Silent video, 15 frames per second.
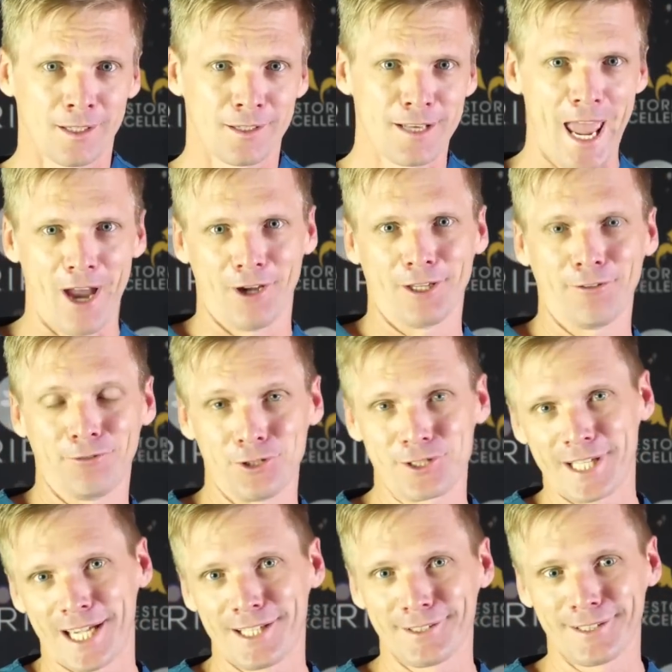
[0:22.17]
Now, if you
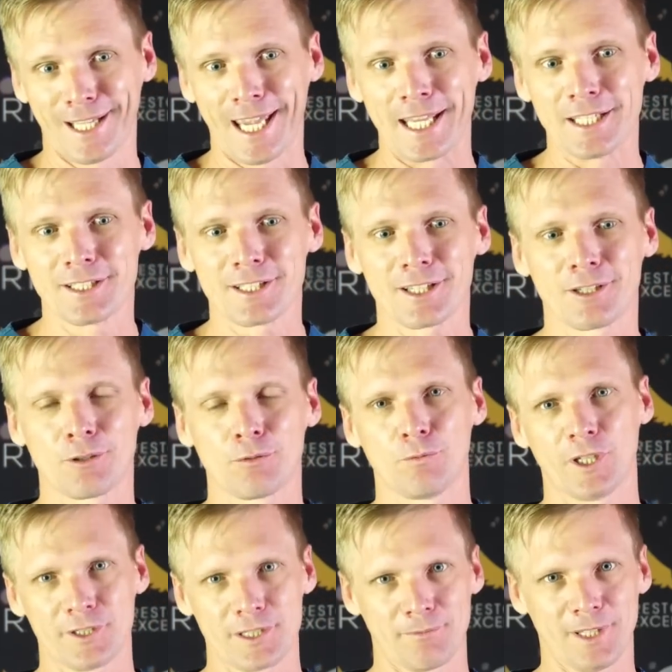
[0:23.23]
stay till the end, we've
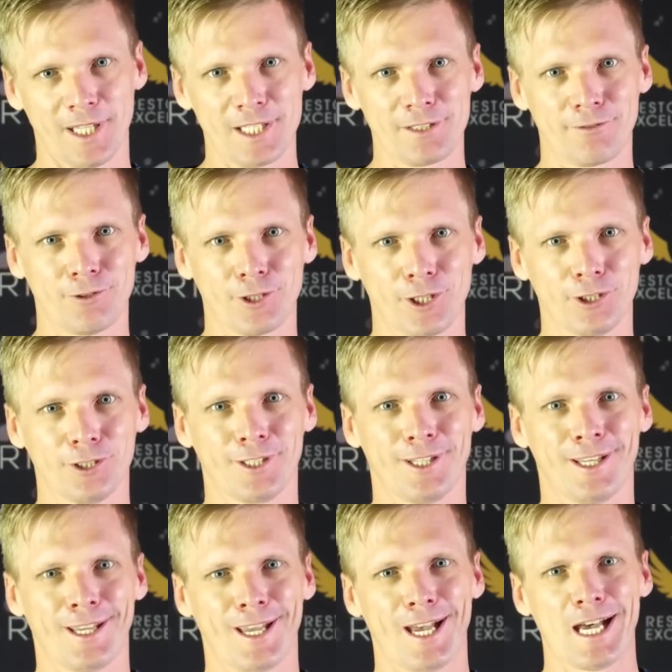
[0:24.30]
got some things for you.
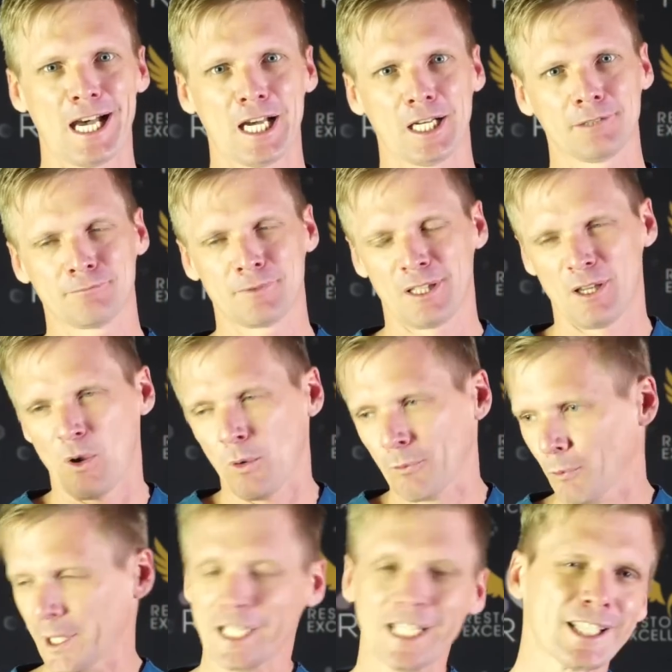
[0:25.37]

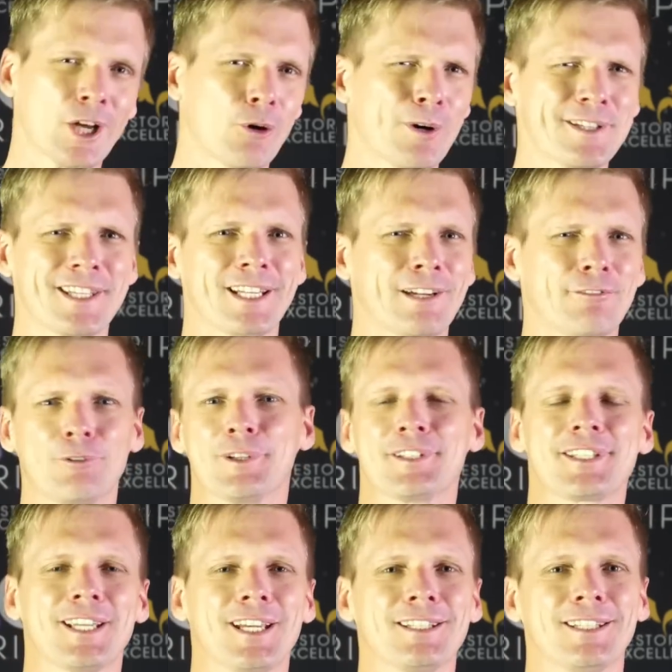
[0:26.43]
We nearly always get everyone
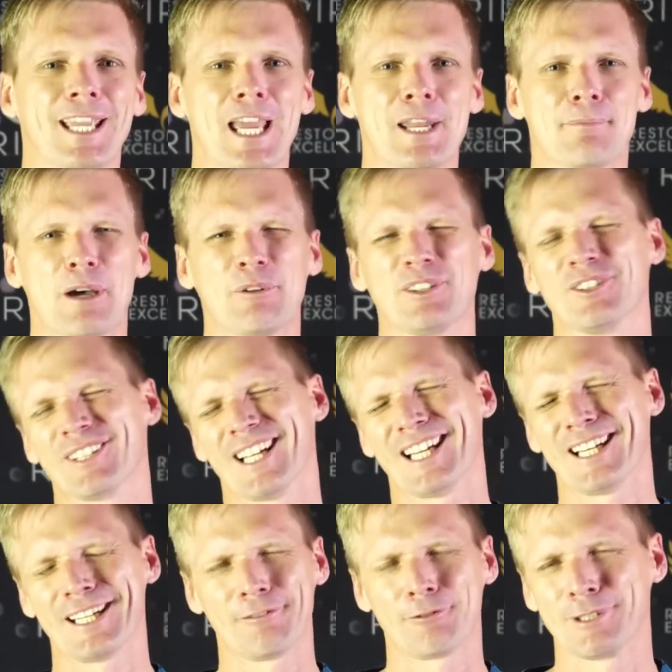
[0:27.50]
stay to the end, but we thought,
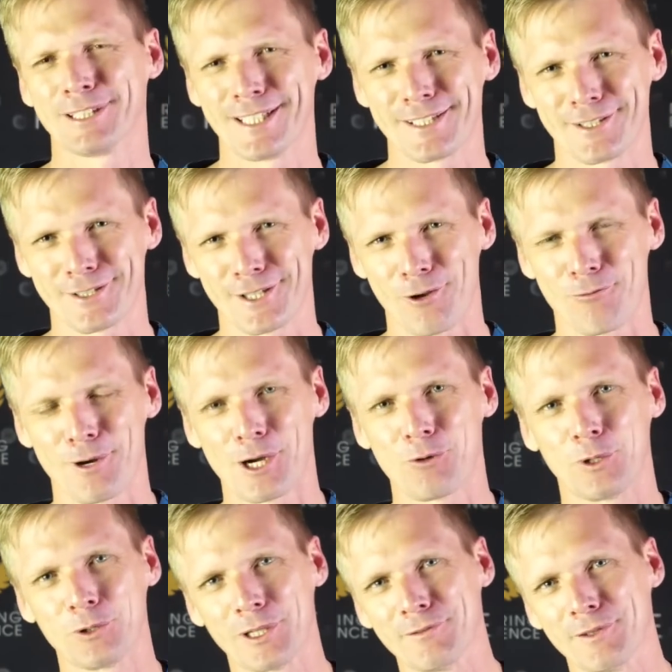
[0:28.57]
everyone listens so well,
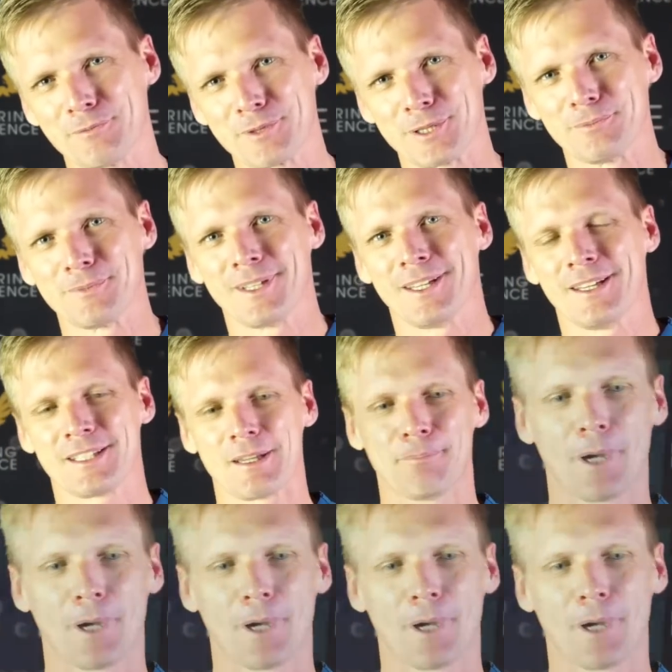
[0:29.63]
we'll give them some